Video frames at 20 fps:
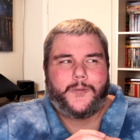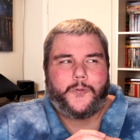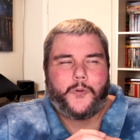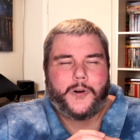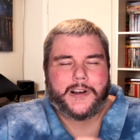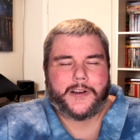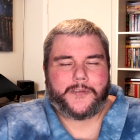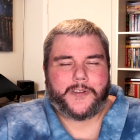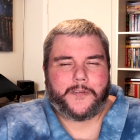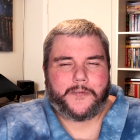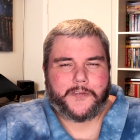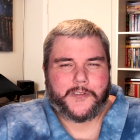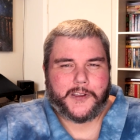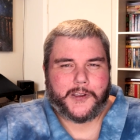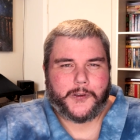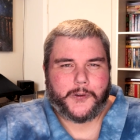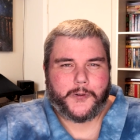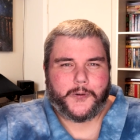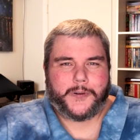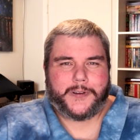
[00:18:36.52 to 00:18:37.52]
one of the
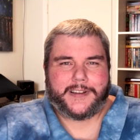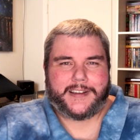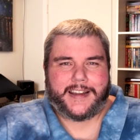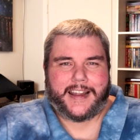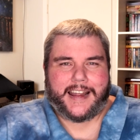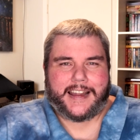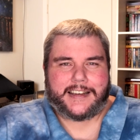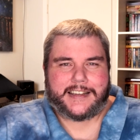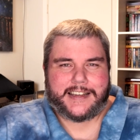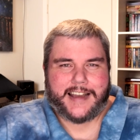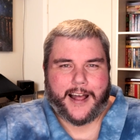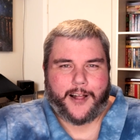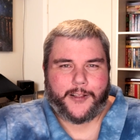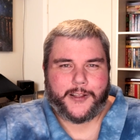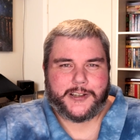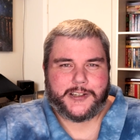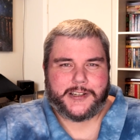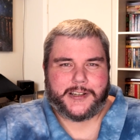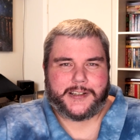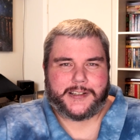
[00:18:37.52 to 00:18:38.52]
few
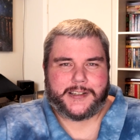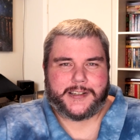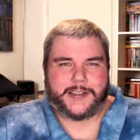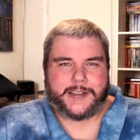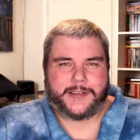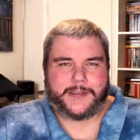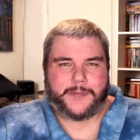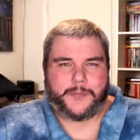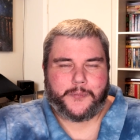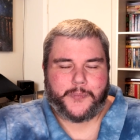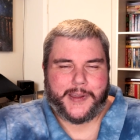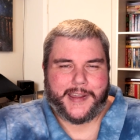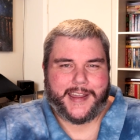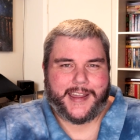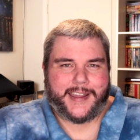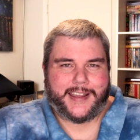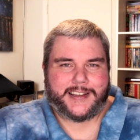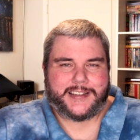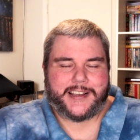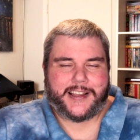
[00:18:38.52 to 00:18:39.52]
intelligent
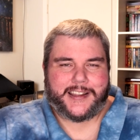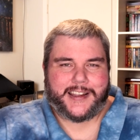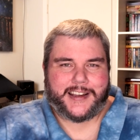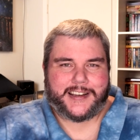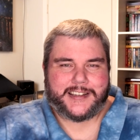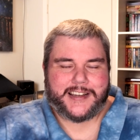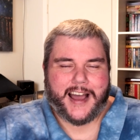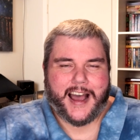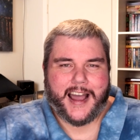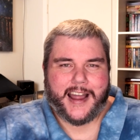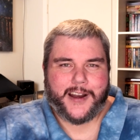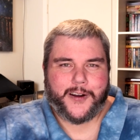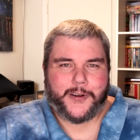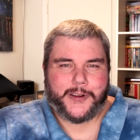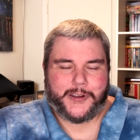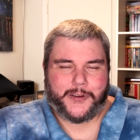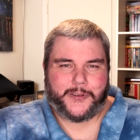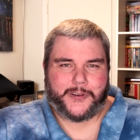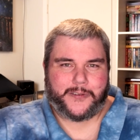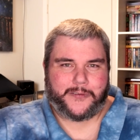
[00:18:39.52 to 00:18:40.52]
beings in the entire
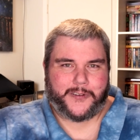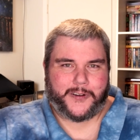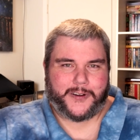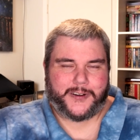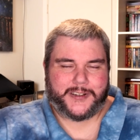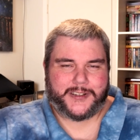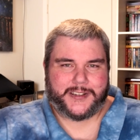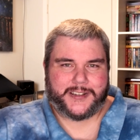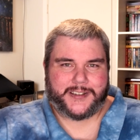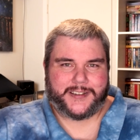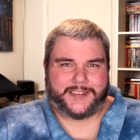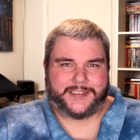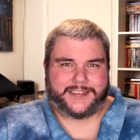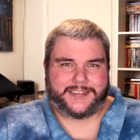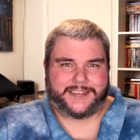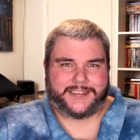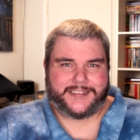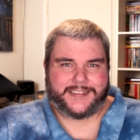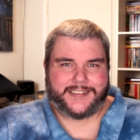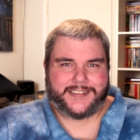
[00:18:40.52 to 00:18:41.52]
universe.
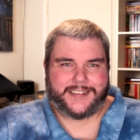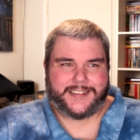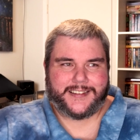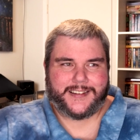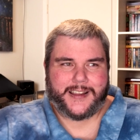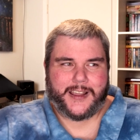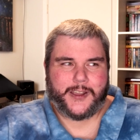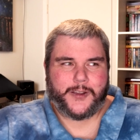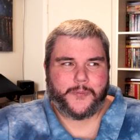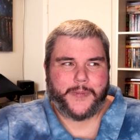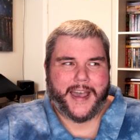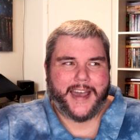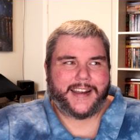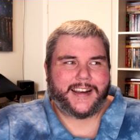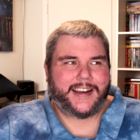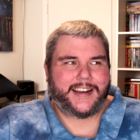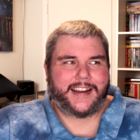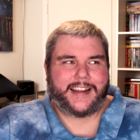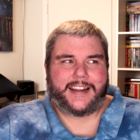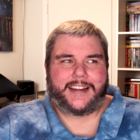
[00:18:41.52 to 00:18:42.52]

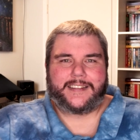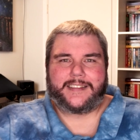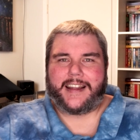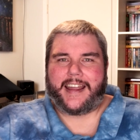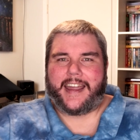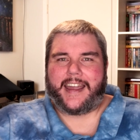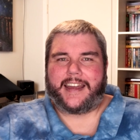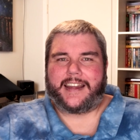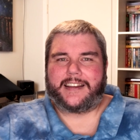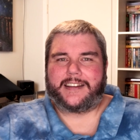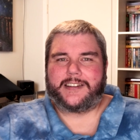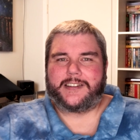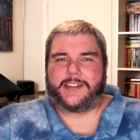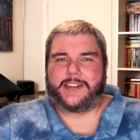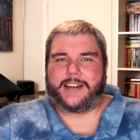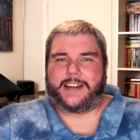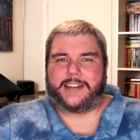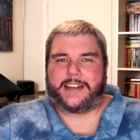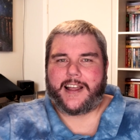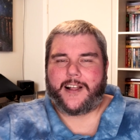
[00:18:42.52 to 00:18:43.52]
Humanity
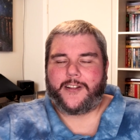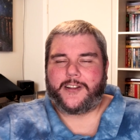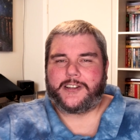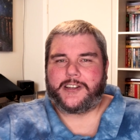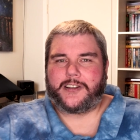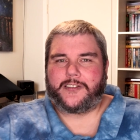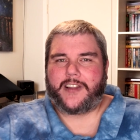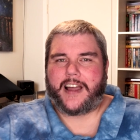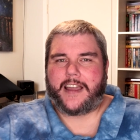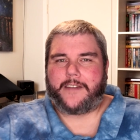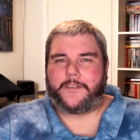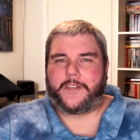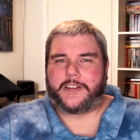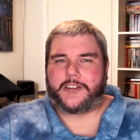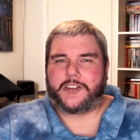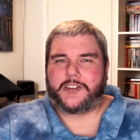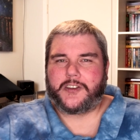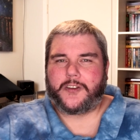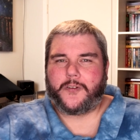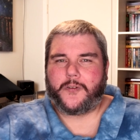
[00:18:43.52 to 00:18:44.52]
and intelligent life is
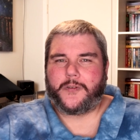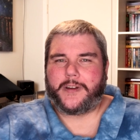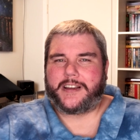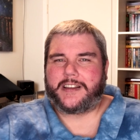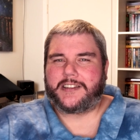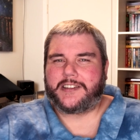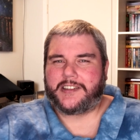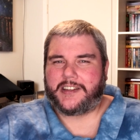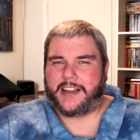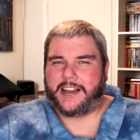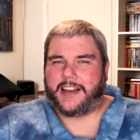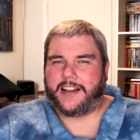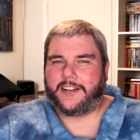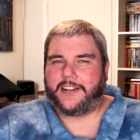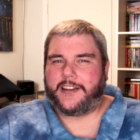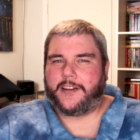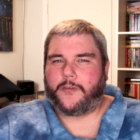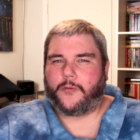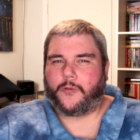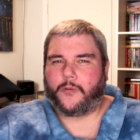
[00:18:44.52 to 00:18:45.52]
so
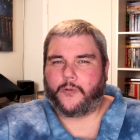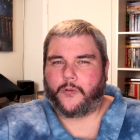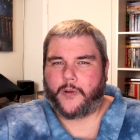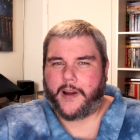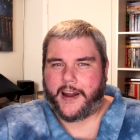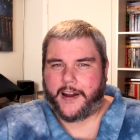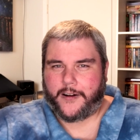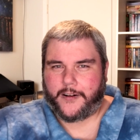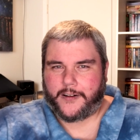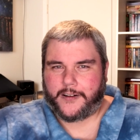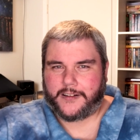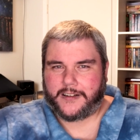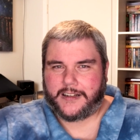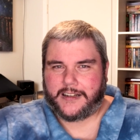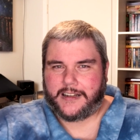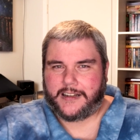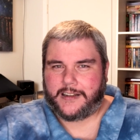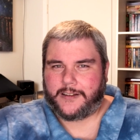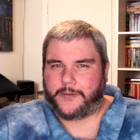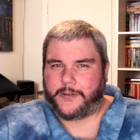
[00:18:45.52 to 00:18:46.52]
exceedingly rare.
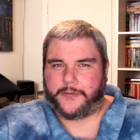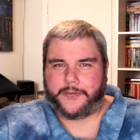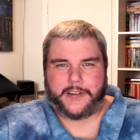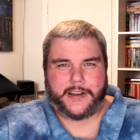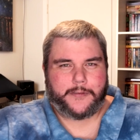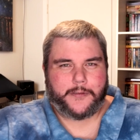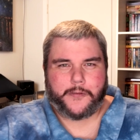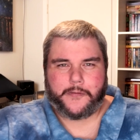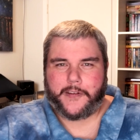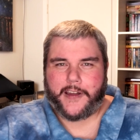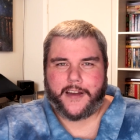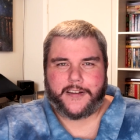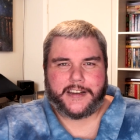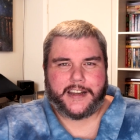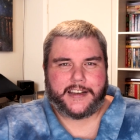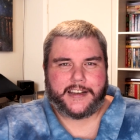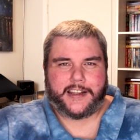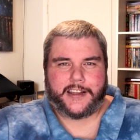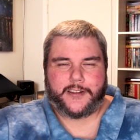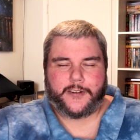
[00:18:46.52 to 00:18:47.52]
We've never found
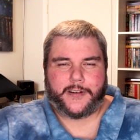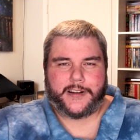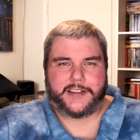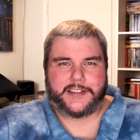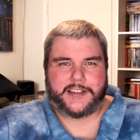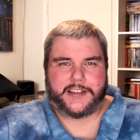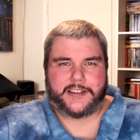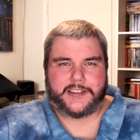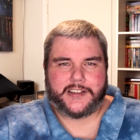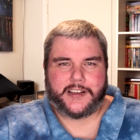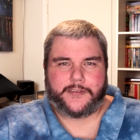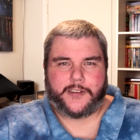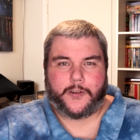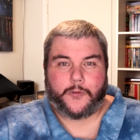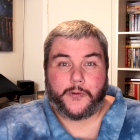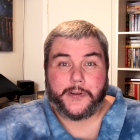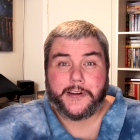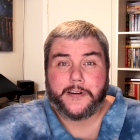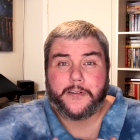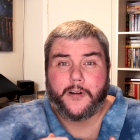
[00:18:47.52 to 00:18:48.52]
any other instance of it.
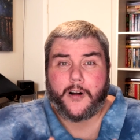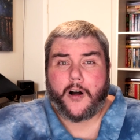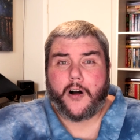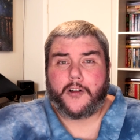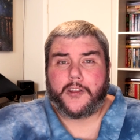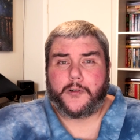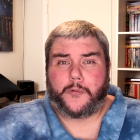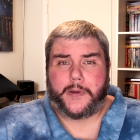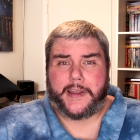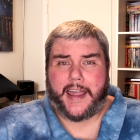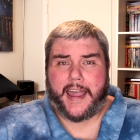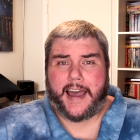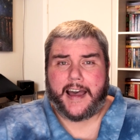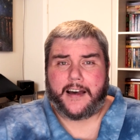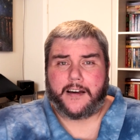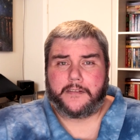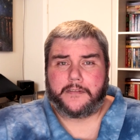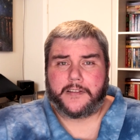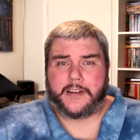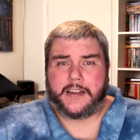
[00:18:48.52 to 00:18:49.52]
We are all that we
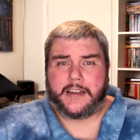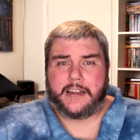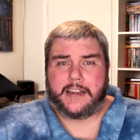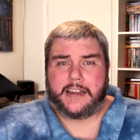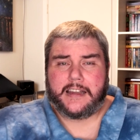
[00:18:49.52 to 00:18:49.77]
have.